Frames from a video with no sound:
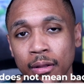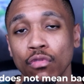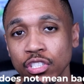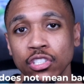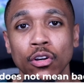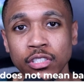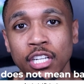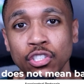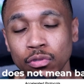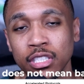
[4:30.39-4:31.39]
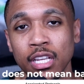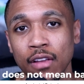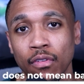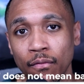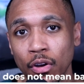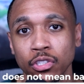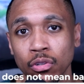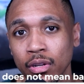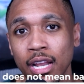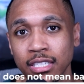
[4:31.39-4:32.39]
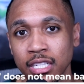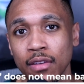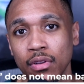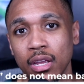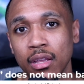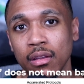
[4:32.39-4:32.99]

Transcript: the results that you'll see from functional connectivity